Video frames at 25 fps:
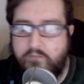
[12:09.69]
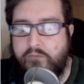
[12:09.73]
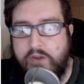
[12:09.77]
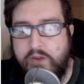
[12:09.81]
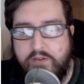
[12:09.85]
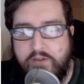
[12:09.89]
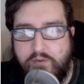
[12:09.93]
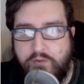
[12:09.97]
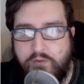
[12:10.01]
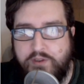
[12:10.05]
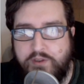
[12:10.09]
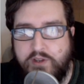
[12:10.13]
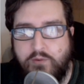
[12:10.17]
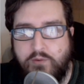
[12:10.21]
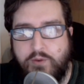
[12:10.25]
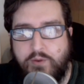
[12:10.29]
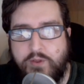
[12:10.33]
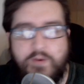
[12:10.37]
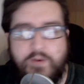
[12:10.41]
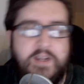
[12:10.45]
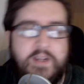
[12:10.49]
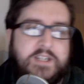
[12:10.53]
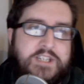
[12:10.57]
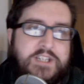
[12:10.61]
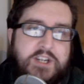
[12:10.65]
if it was Lord of the
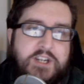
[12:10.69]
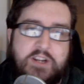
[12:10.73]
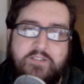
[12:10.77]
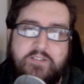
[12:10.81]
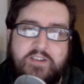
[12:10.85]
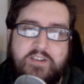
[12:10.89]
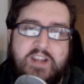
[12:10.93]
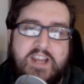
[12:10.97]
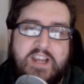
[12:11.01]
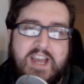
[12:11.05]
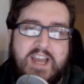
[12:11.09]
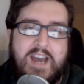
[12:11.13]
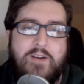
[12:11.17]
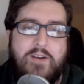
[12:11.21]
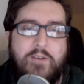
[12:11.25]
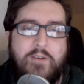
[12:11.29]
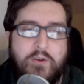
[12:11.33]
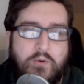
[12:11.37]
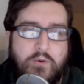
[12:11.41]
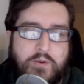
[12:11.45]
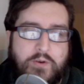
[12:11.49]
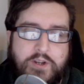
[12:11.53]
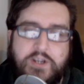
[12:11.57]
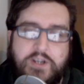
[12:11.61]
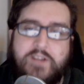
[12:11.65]
Rings, you don't have to take
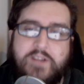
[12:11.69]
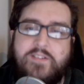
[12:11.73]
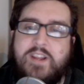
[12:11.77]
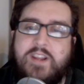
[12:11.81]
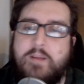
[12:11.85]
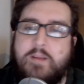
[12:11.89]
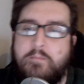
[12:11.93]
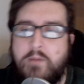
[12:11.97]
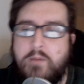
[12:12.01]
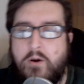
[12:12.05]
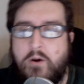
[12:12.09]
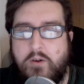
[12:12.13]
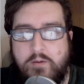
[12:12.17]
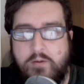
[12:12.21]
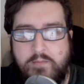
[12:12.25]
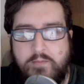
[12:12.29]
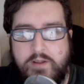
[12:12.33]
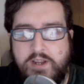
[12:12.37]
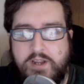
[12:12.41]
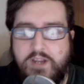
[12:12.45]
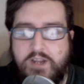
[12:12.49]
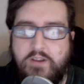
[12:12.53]
Aragorn, you don't have to take Boromir.